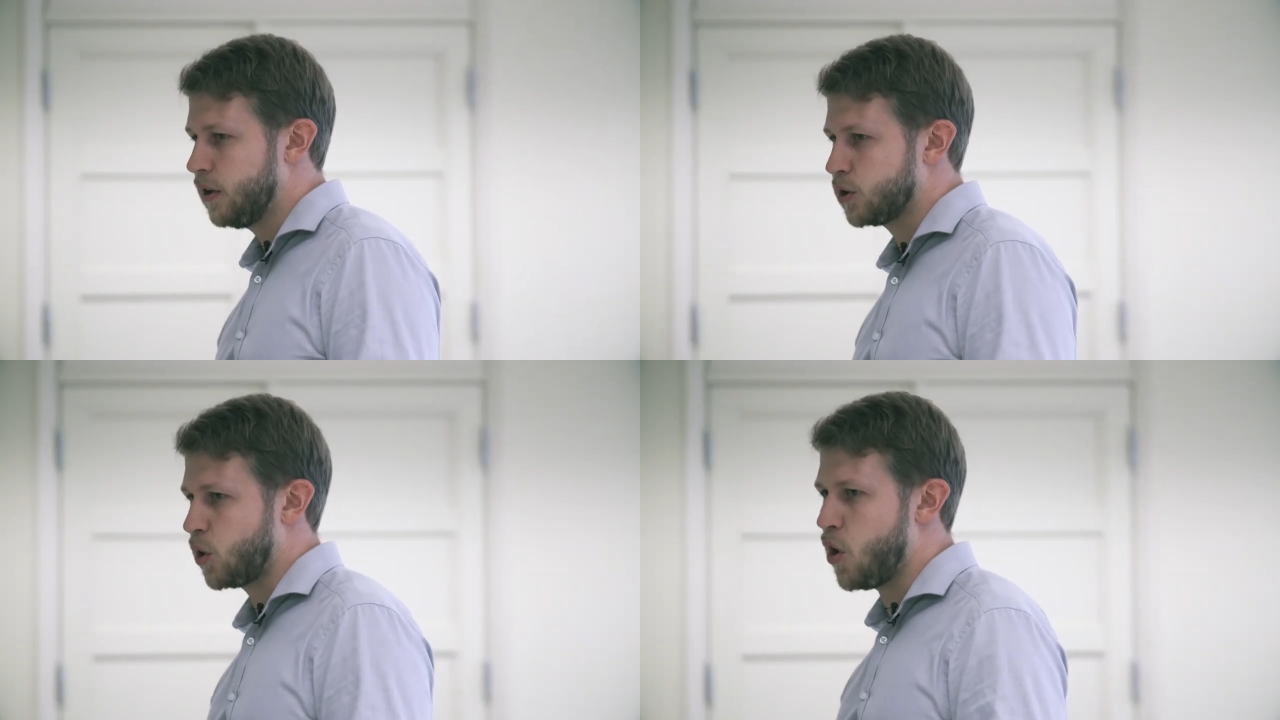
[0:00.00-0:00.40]

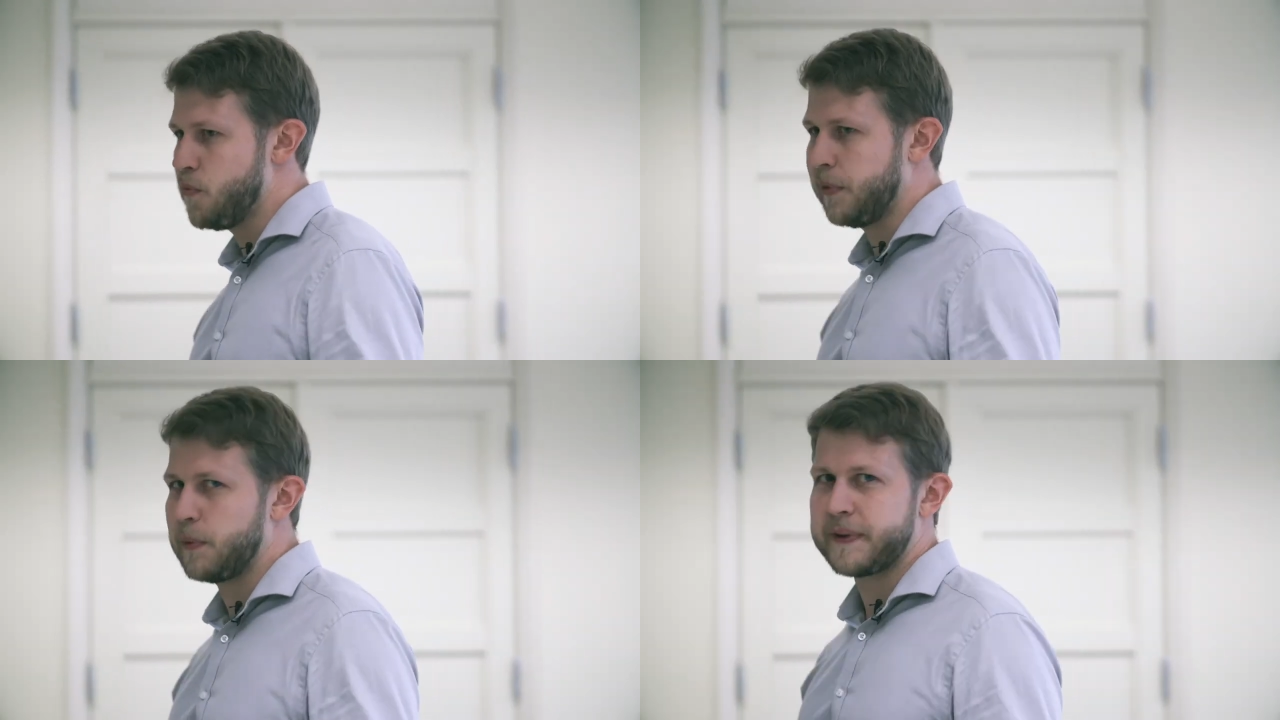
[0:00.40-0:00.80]
So
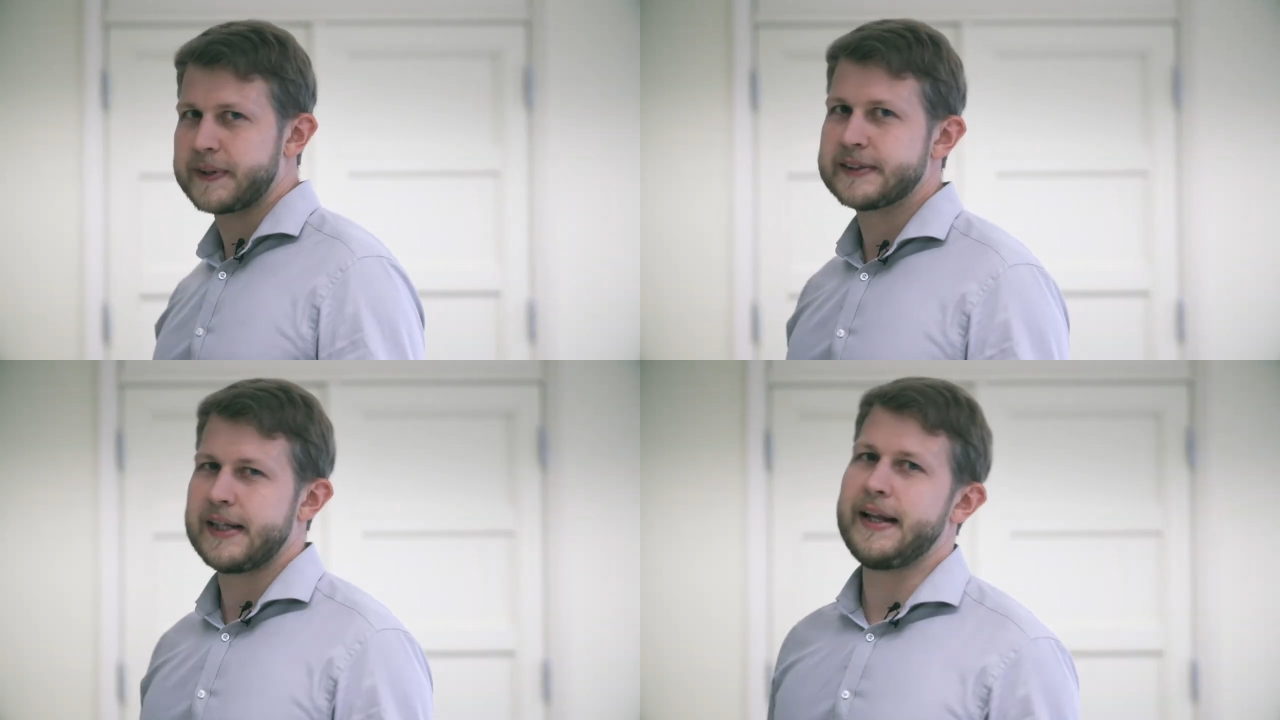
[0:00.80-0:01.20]
hopefully with
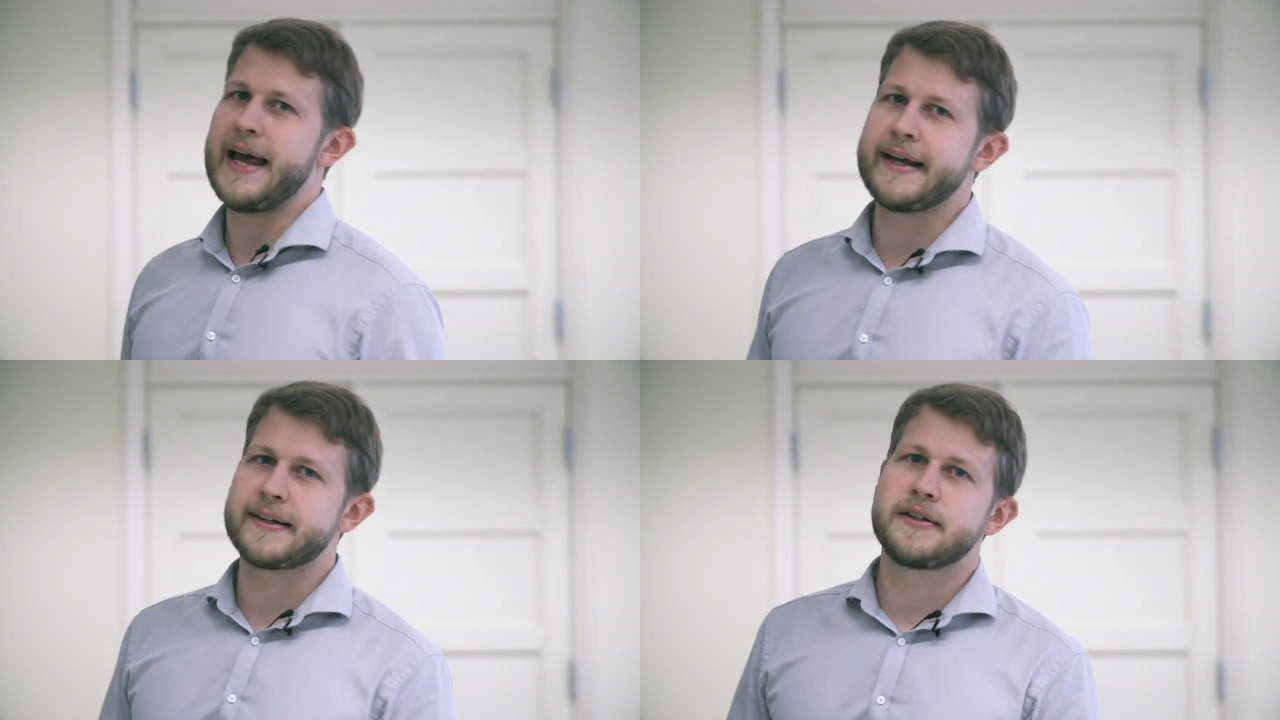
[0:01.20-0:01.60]
this little
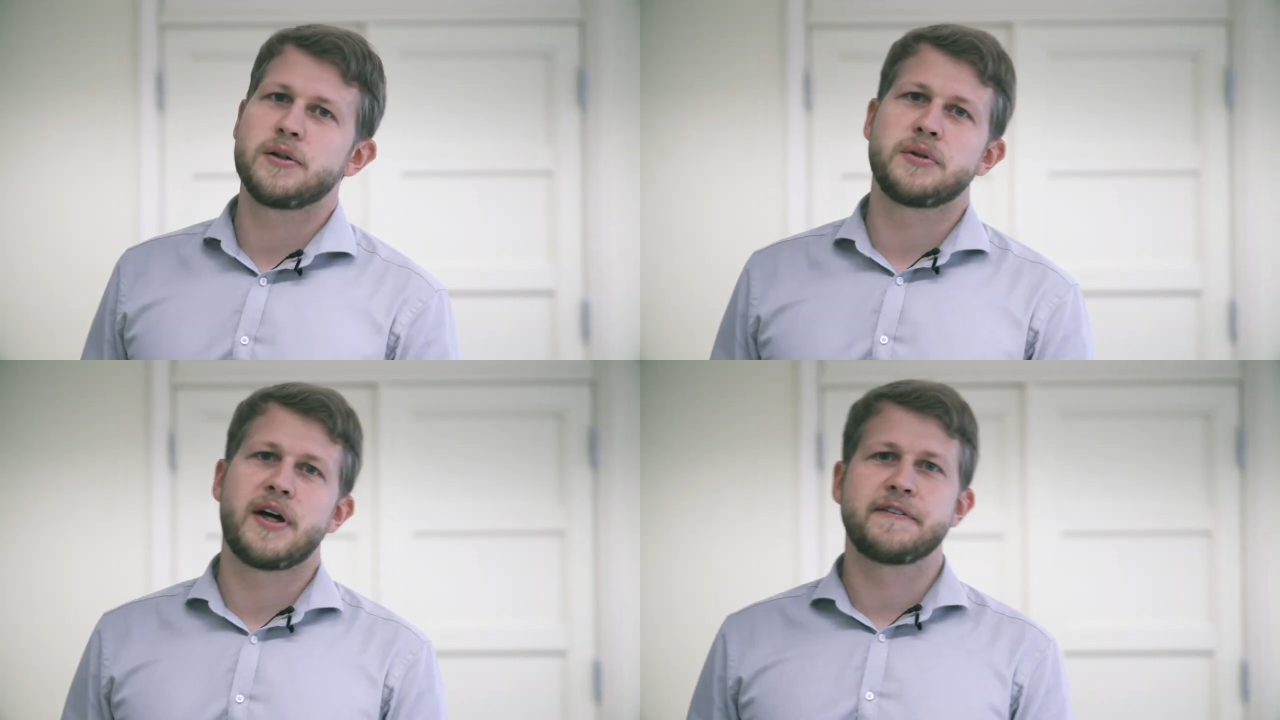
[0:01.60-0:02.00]

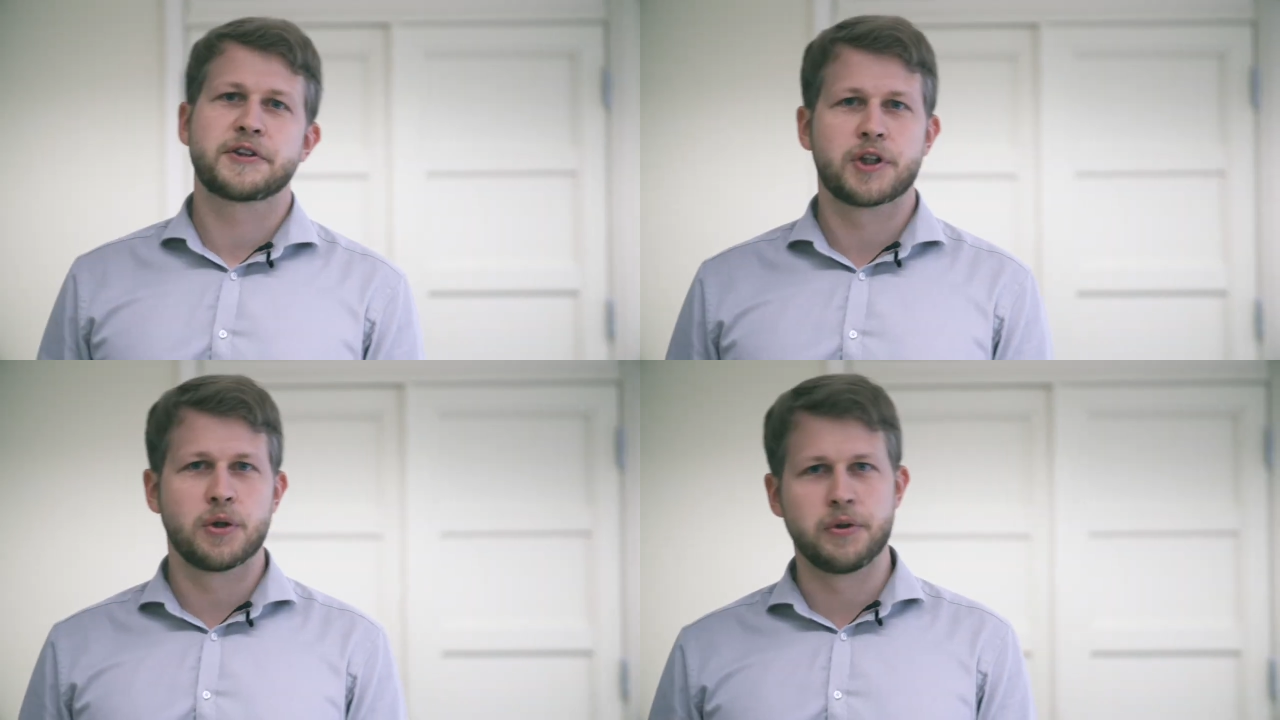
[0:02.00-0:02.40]
anecdote, I've
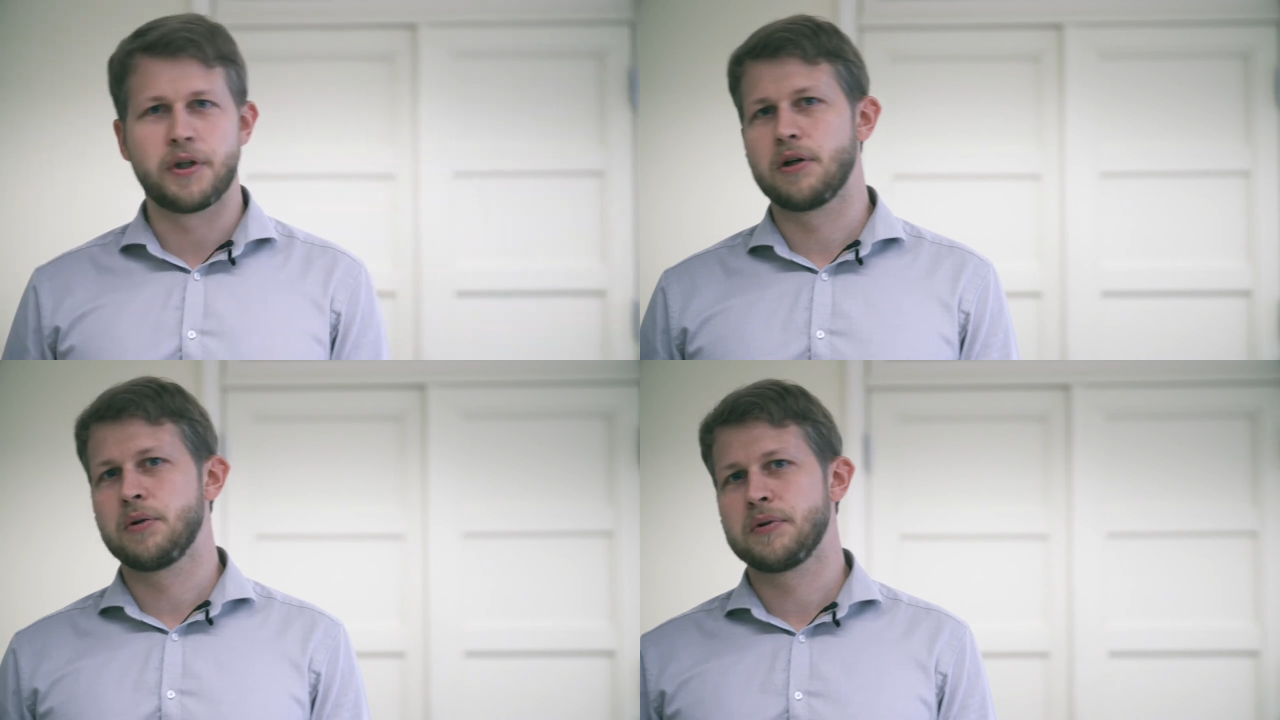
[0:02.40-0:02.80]
shown
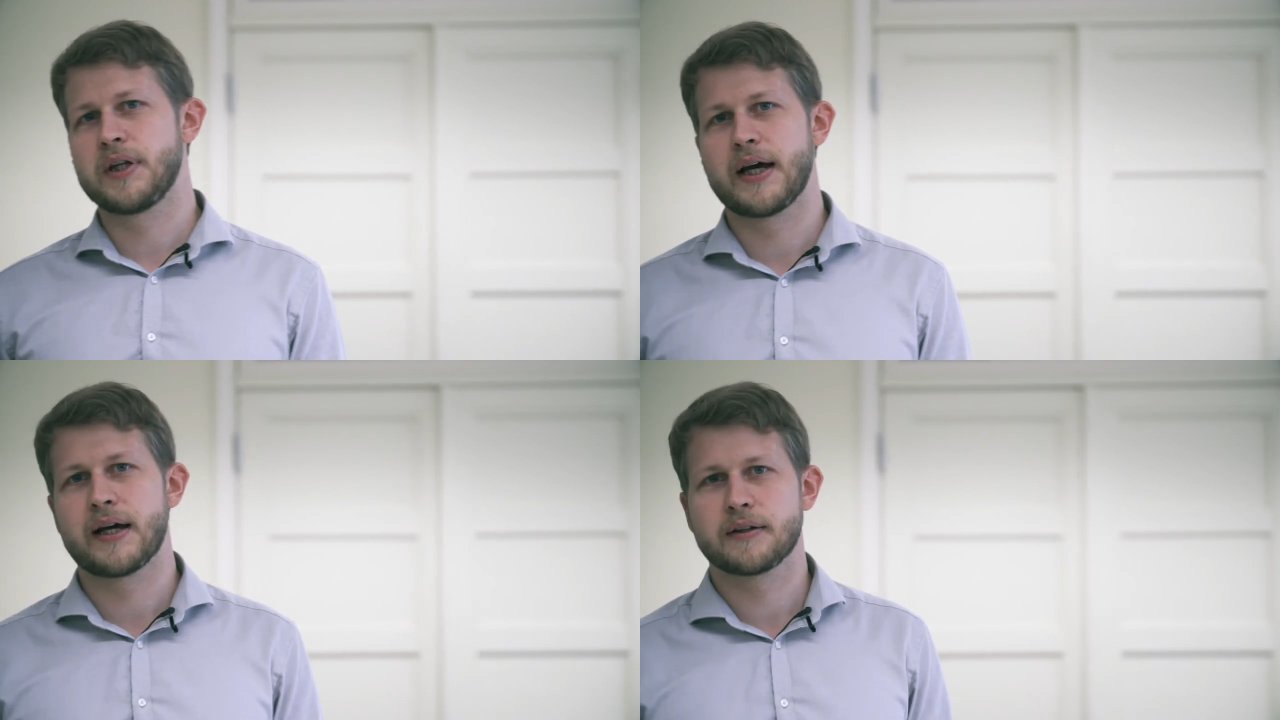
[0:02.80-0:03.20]
you
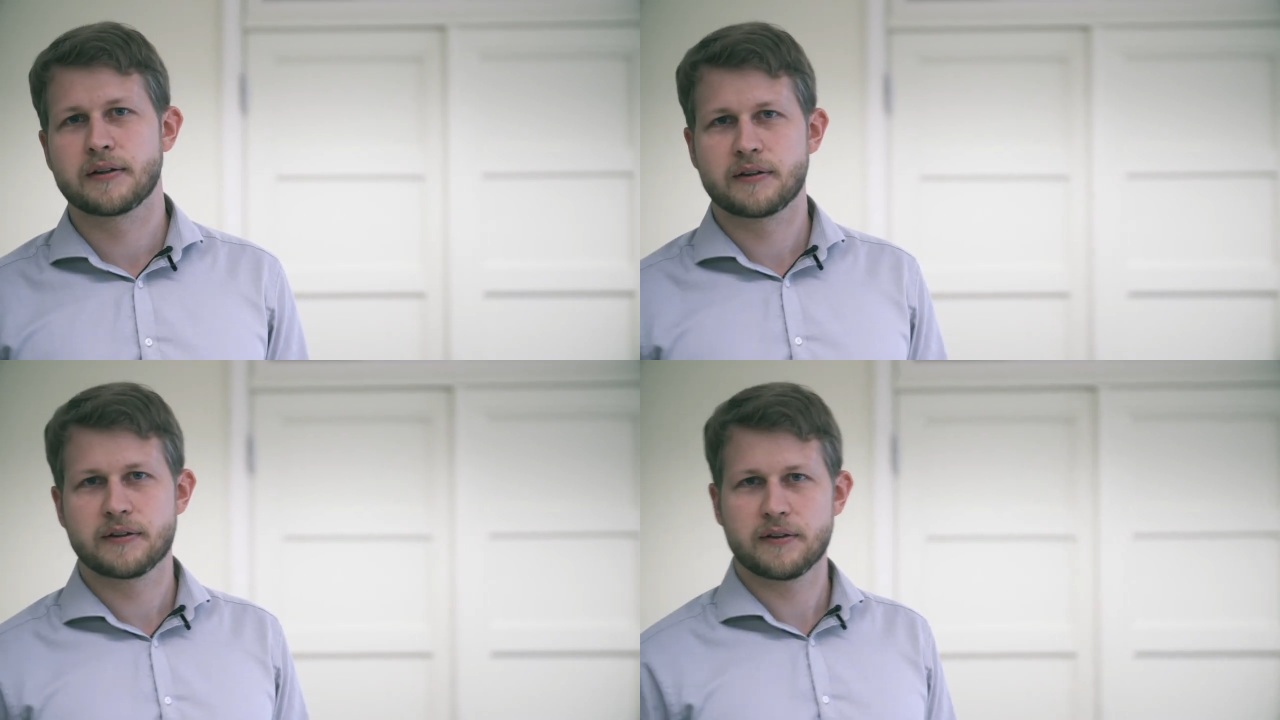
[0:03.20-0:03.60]
that